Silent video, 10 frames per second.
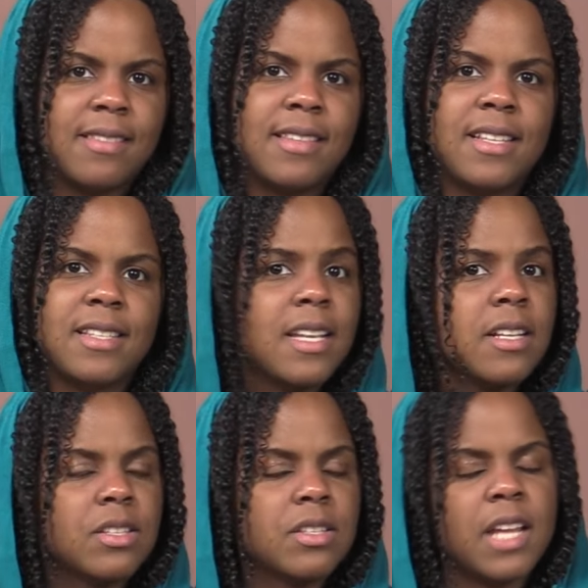the
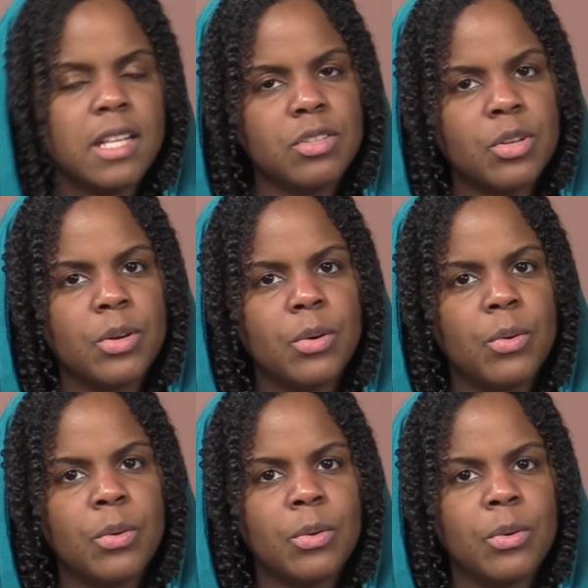sixth center
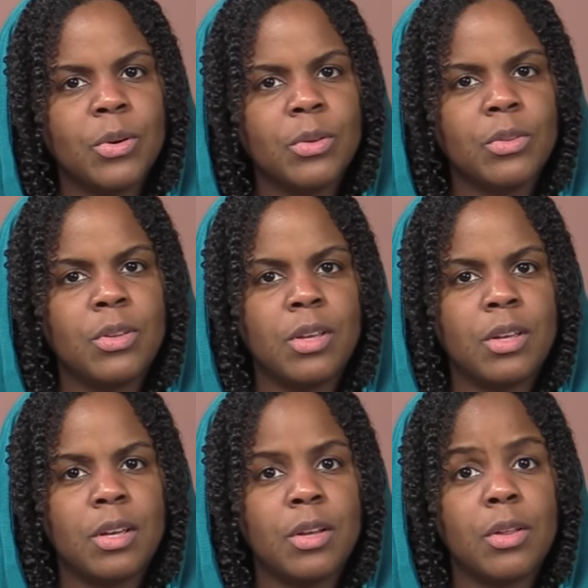or
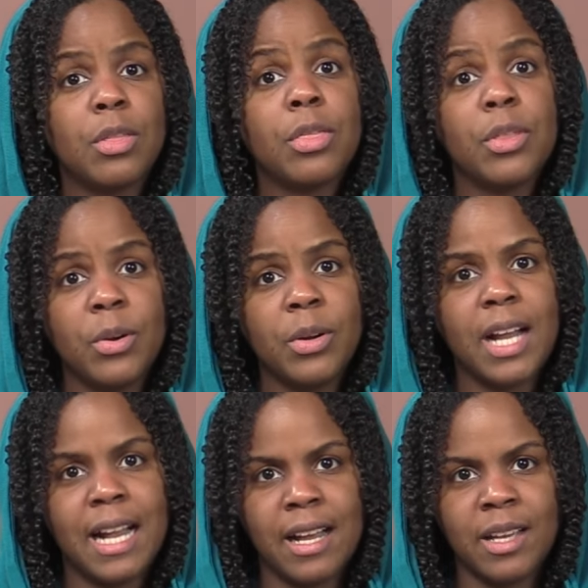the
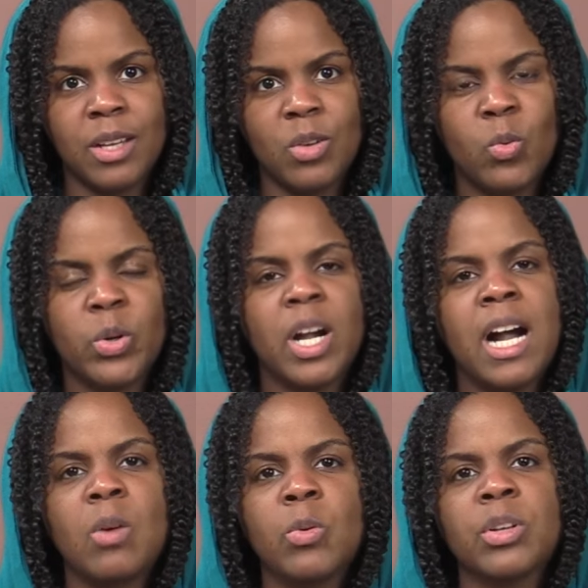third eye where
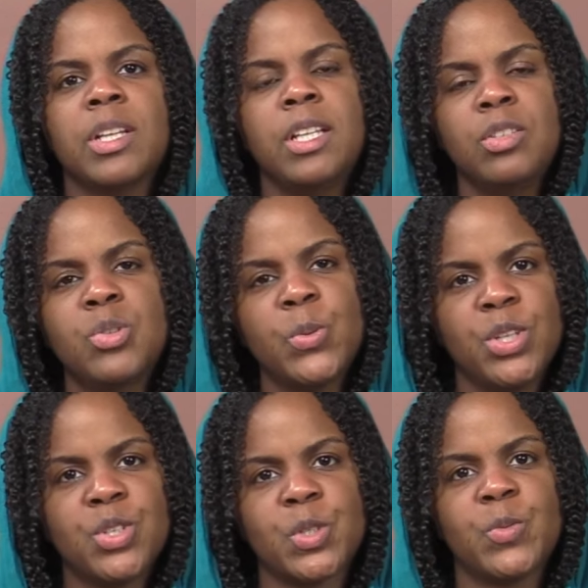our
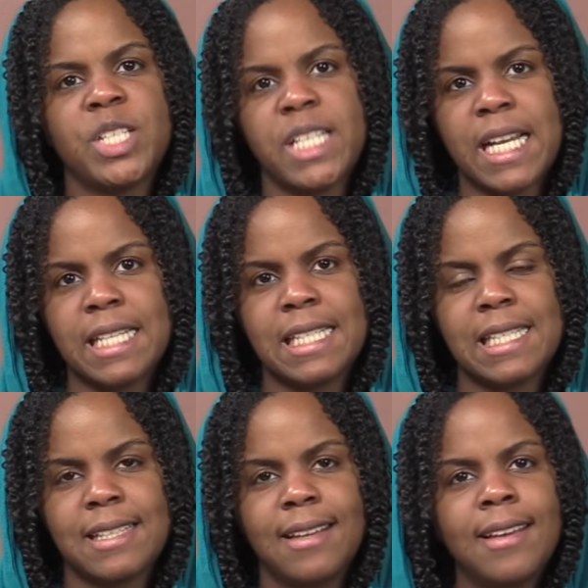intuition resides.